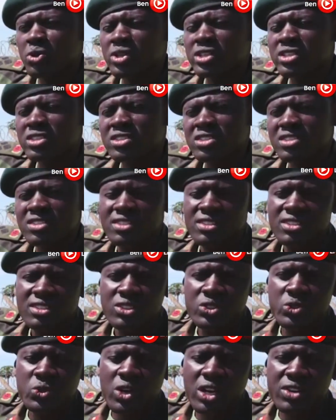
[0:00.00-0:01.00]
buildings.
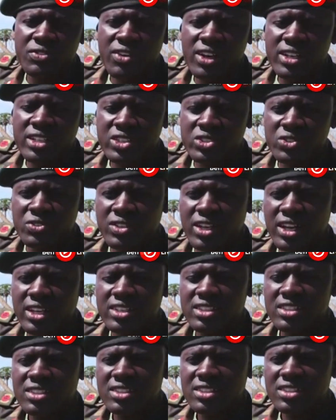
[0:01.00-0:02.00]
Took advantage of
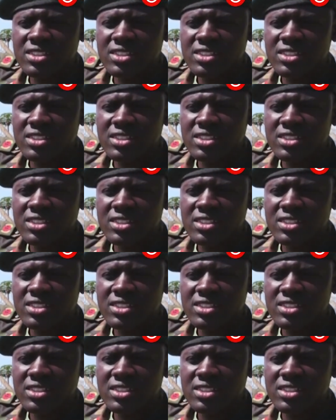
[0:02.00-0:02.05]
that.